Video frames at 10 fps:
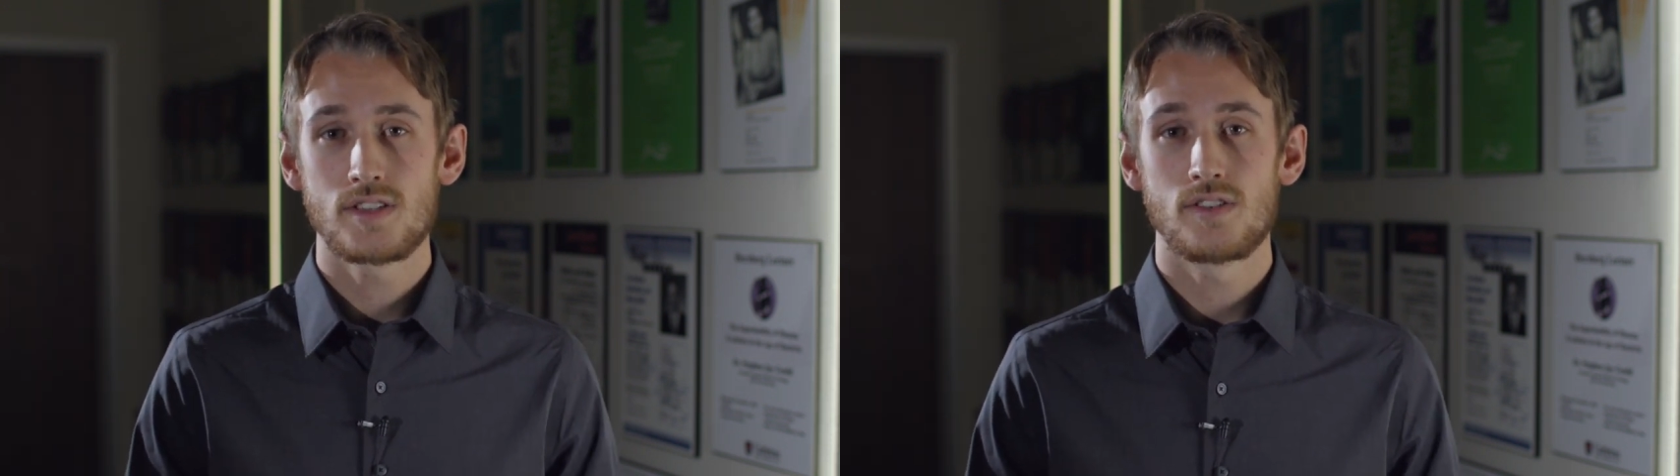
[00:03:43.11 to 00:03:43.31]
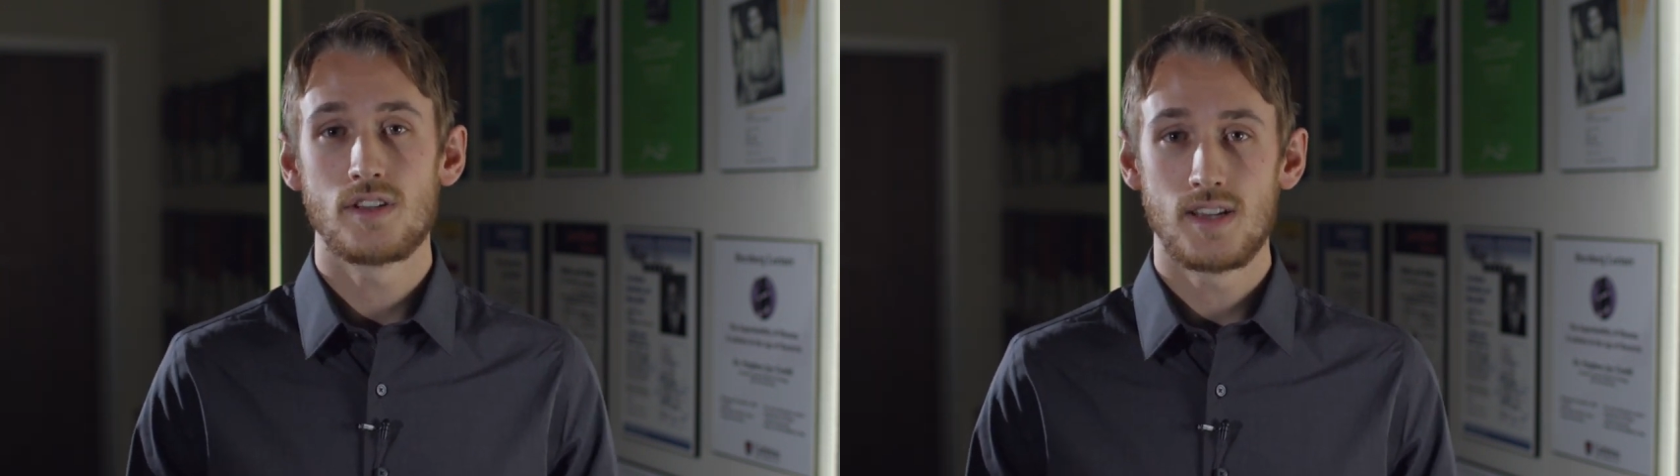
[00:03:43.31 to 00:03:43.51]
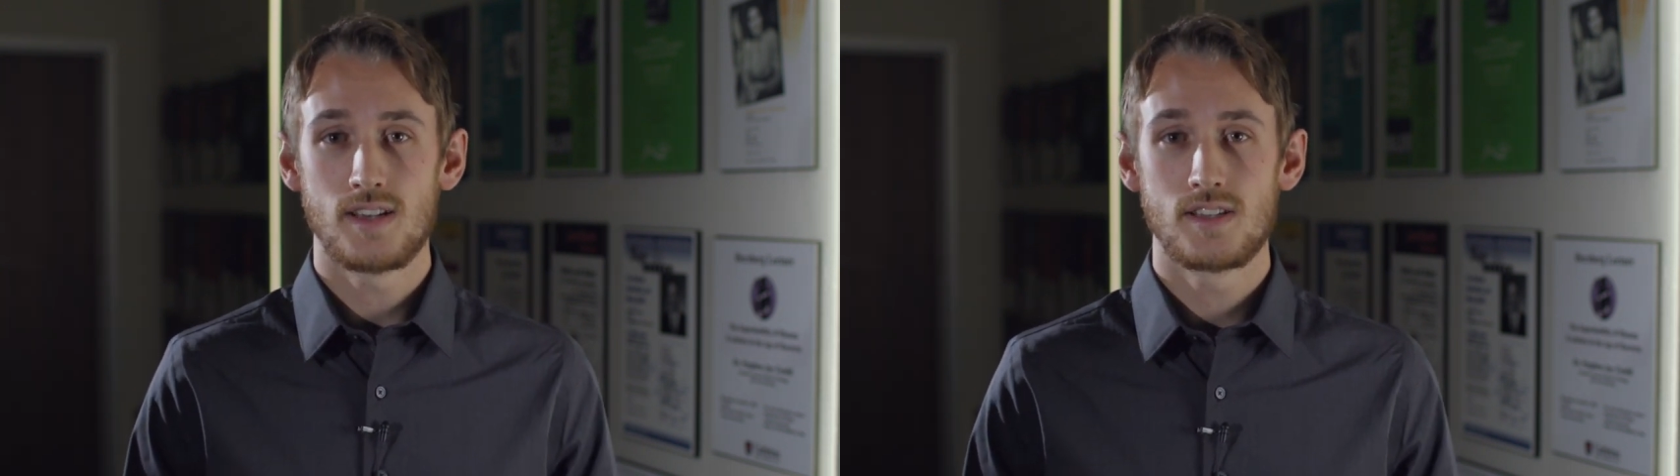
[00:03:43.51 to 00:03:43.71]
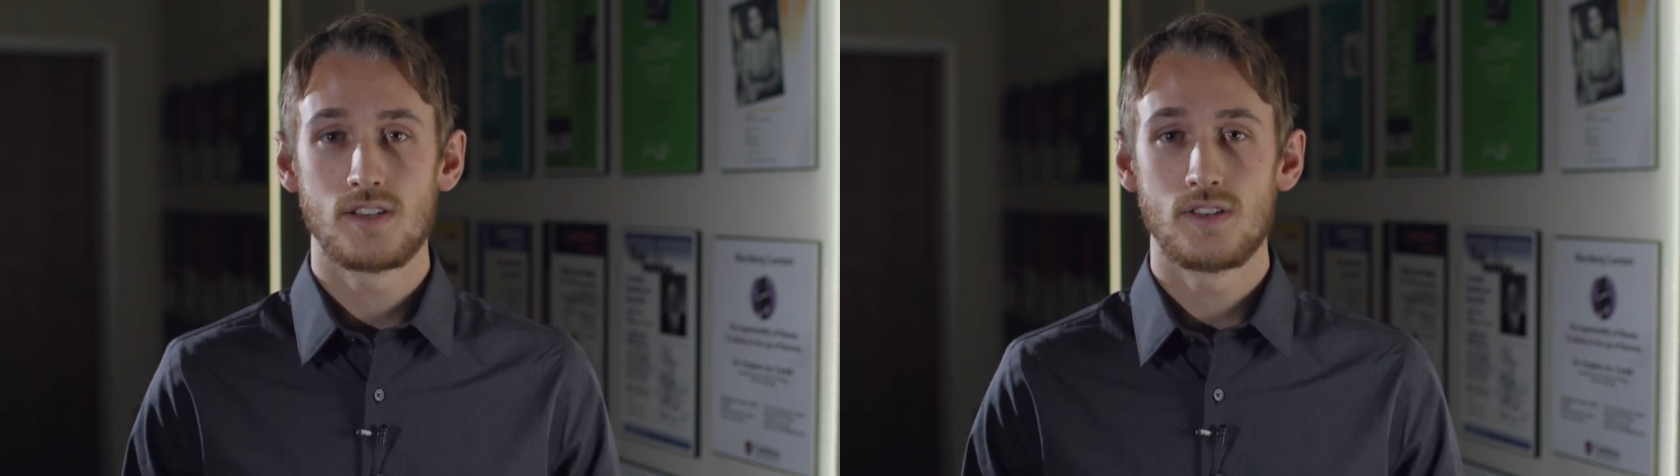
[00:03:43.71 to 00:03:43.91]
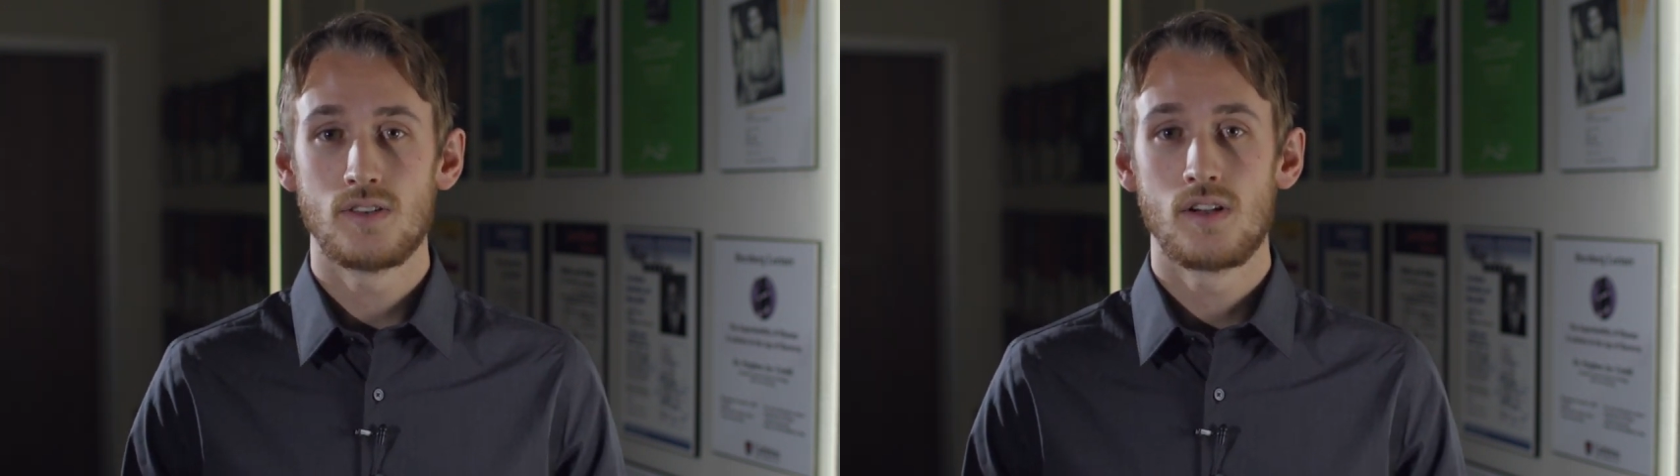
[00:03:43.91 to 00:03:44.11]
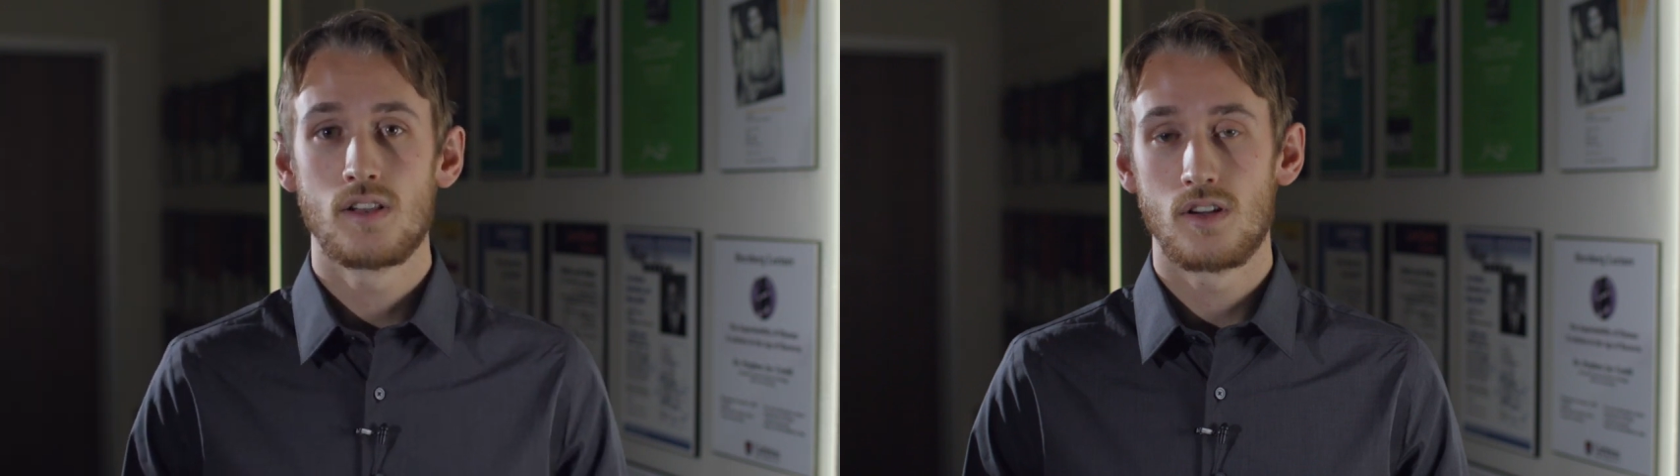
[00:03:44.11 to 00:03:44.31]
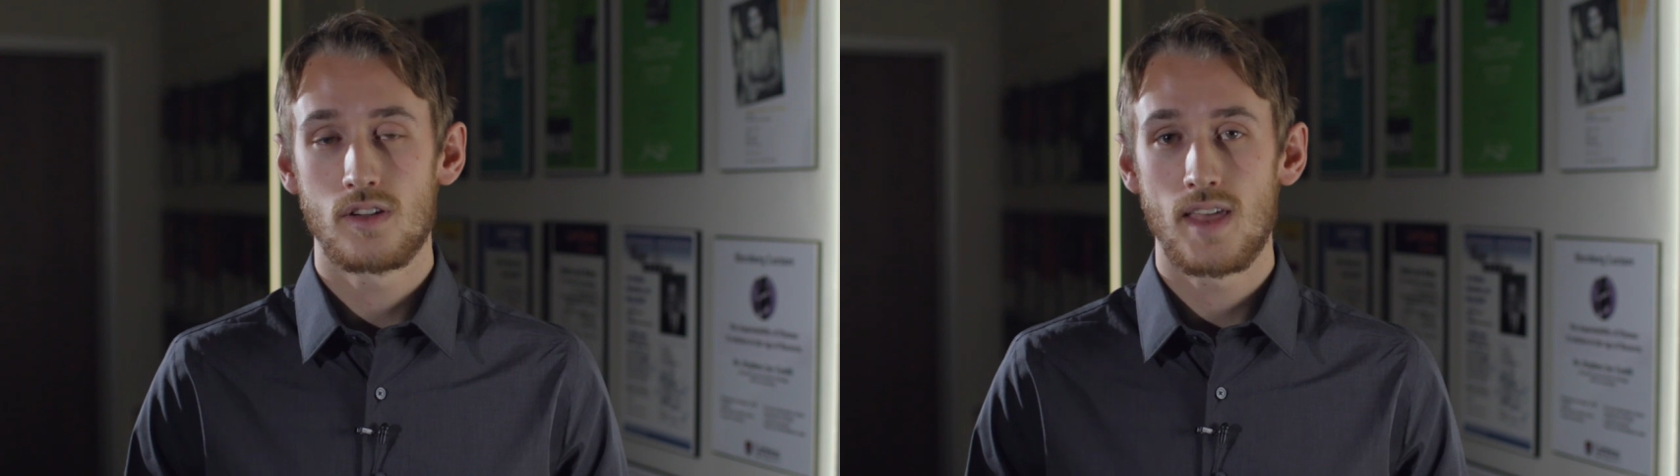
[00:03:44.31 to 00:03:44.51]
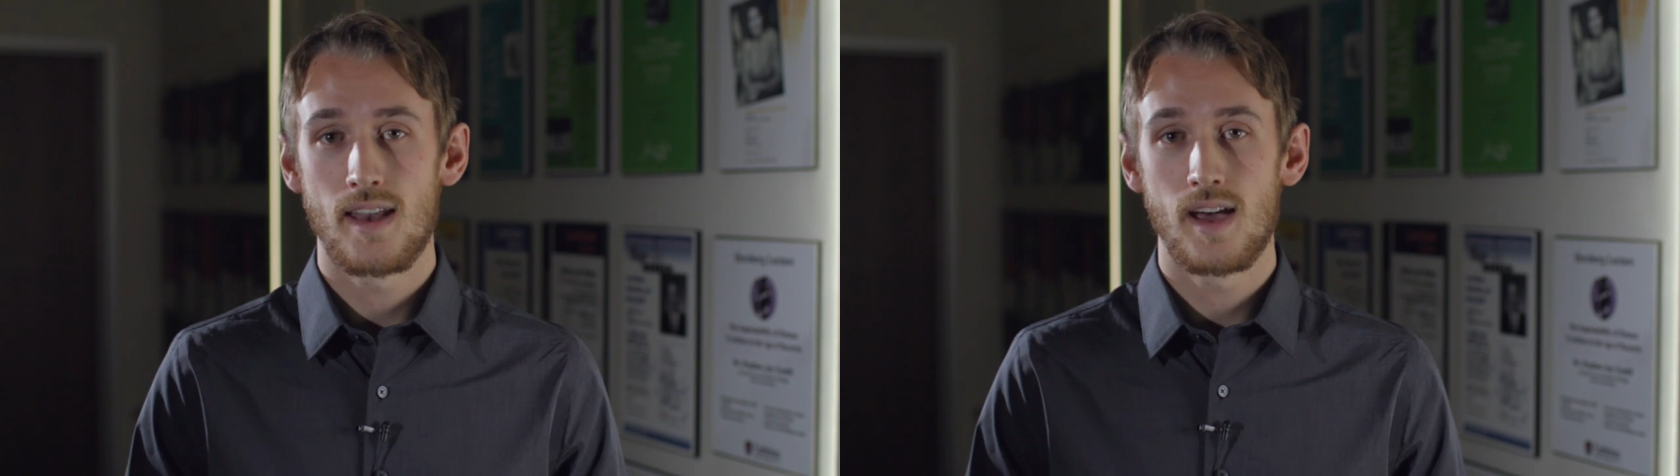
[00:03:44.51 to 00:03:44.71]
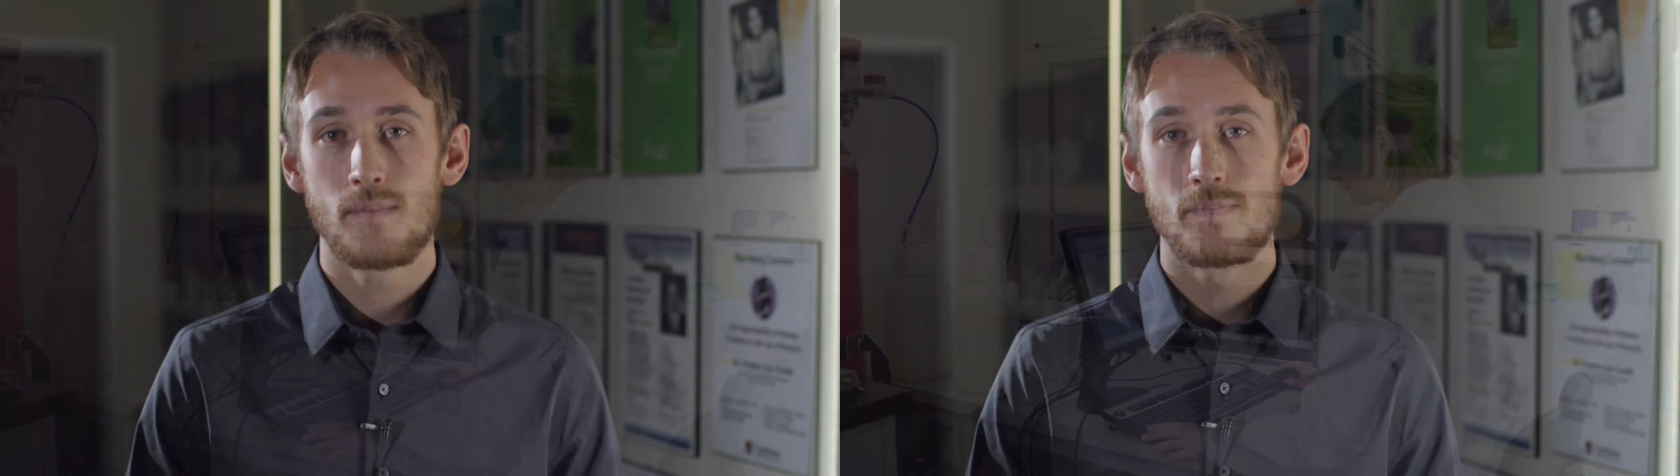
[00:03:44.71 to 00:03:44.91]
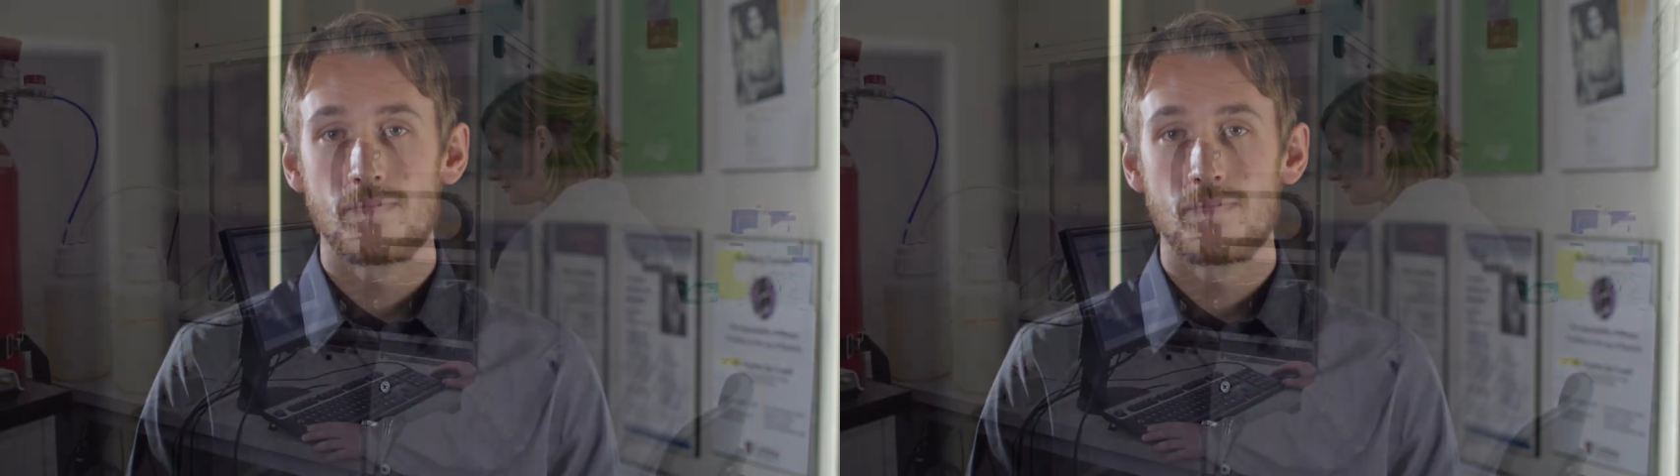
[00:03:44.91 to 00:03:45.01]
so you need to look that up.